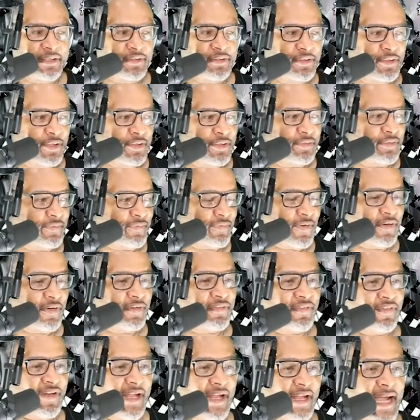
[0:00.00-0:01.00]
No, the
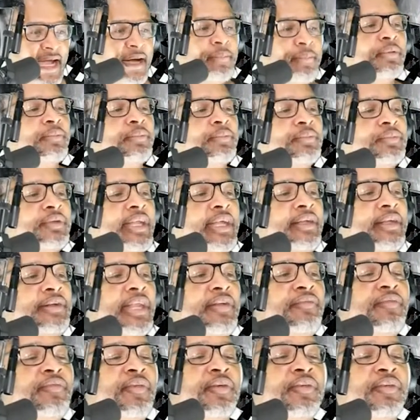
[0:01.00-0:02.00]
first album. They
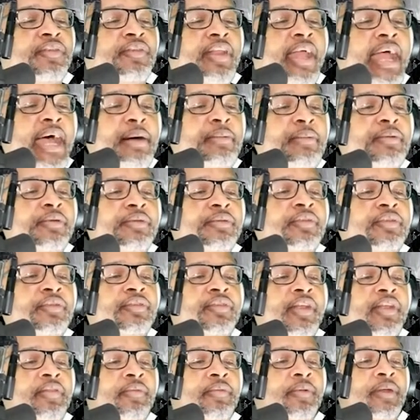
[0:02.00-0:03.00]
their first album was
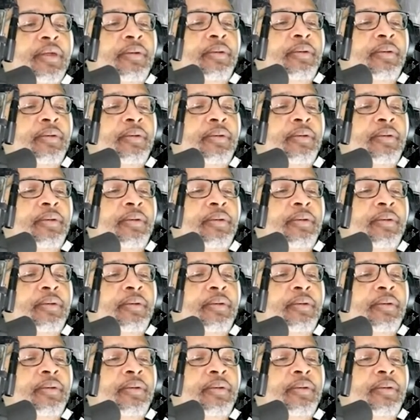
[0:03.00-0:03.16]
Southern.